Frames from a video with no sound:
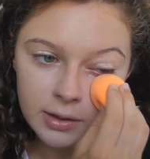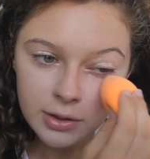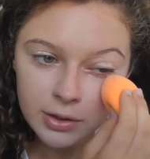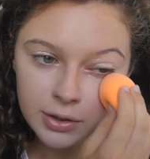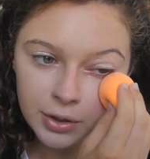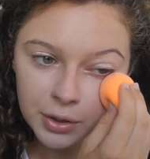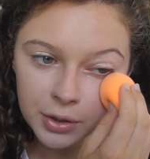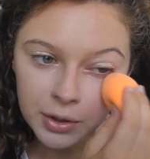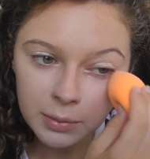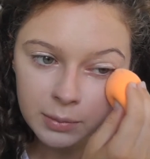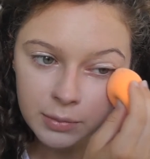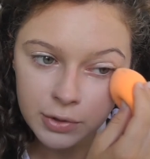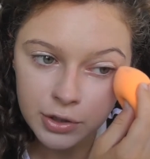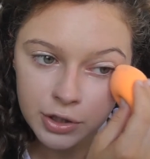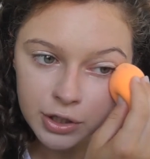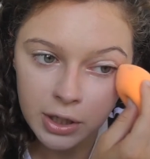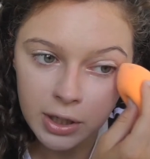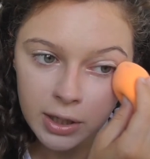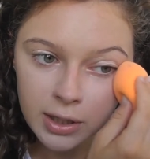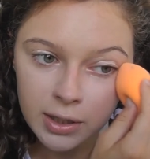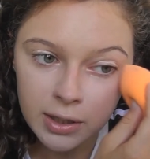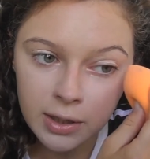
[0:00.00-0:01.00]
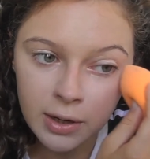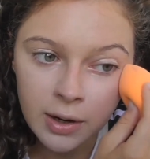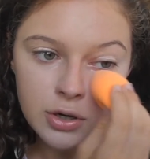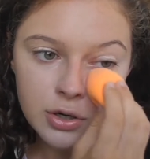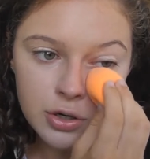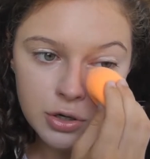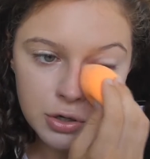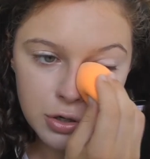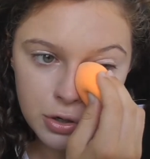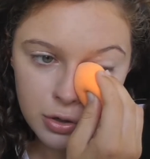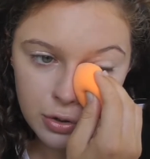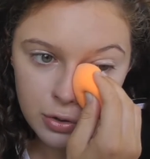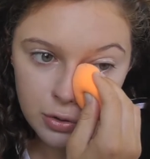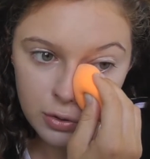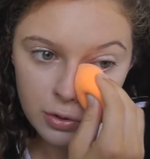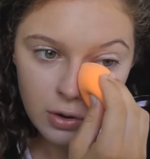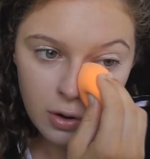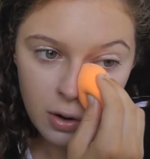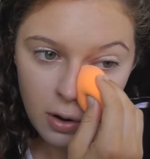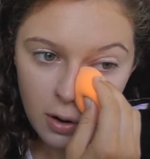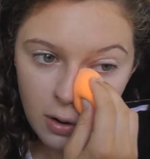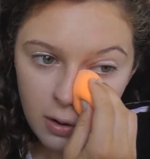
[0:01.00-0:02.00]
sewing machine
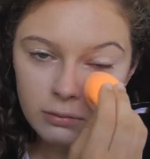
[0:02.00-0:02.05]
to